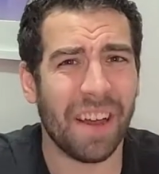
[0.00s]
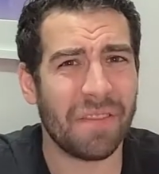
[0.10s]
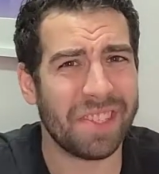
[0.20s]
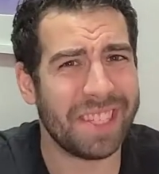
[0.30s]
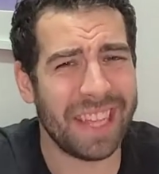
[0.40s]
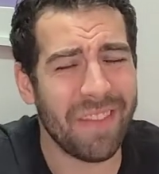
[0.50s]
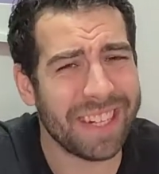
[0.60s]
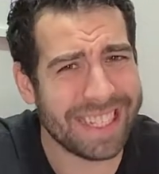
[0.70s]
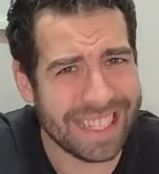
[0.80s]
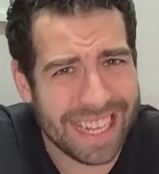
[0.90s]
of
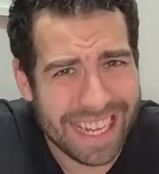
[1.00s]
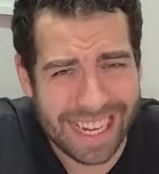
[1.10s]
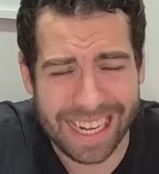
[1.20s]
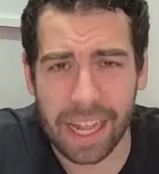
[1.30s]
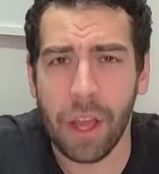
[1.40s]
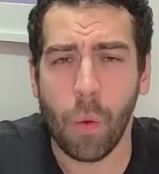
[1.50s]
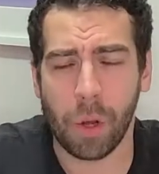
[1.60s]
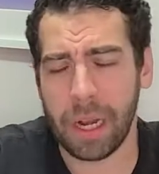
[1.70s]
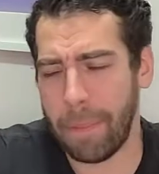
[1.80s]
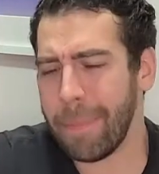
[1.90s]
17.
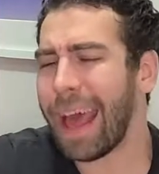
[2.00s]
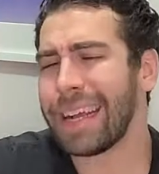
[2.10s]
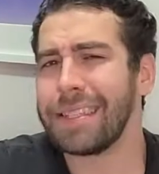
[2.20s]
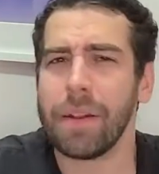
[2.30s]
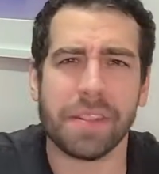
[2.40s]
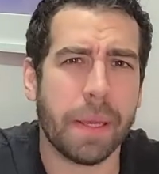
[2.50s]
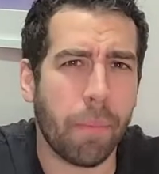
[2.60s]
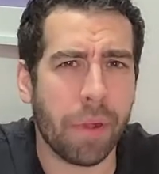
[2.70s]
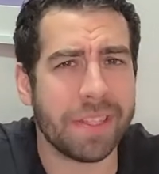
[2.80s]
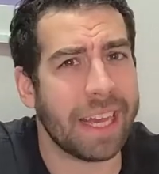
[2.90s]
We're going to max out its hit
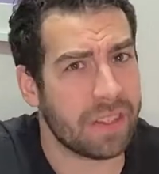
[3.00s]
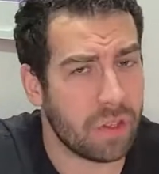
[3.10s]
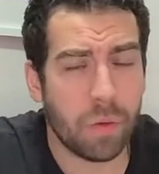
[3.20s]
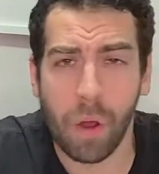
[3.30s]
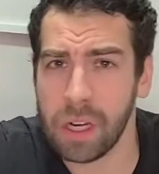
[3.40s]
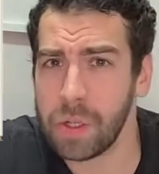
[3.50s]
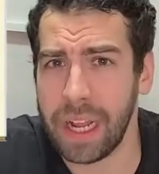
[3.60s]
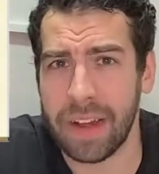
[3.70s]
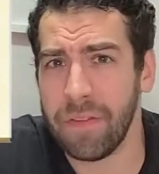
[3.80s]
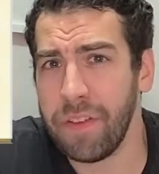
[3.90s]
points at
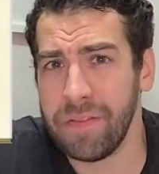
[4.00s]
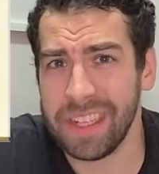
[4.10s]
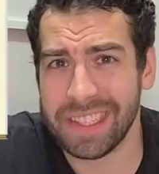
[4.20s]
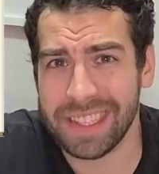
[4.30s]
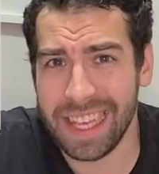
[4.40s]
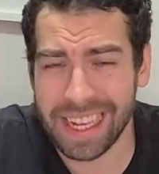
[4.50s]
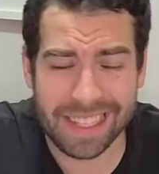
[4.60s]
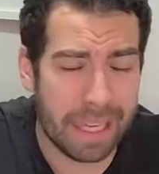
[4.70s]
256.